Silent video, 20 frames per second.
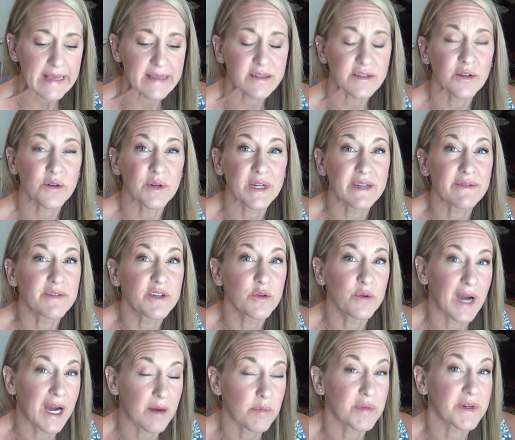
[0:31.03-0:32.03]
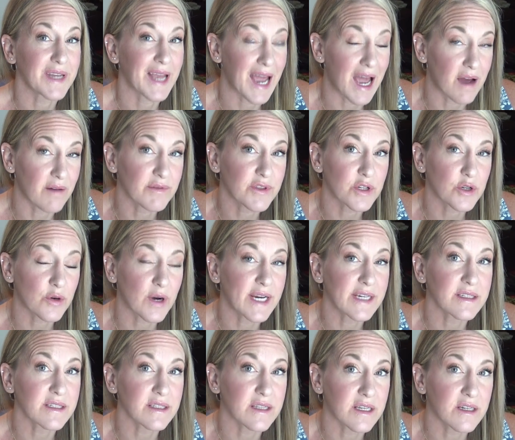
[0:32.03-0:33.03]
So if you happen to have the
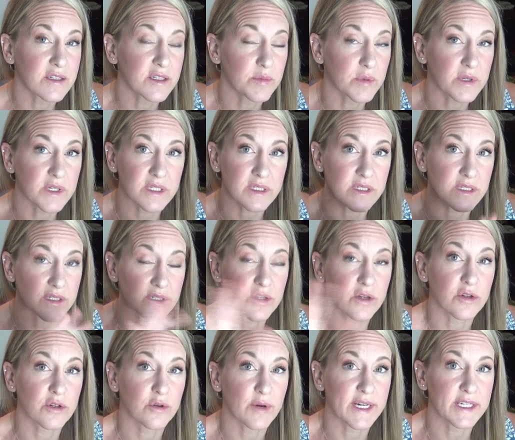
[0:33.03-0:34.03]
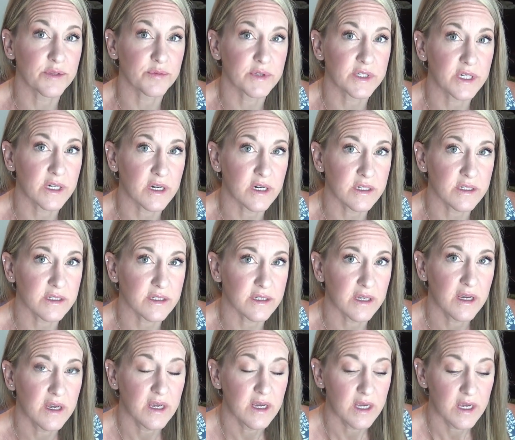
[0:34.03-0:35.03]
Christ letters book, it's called Christ Returns.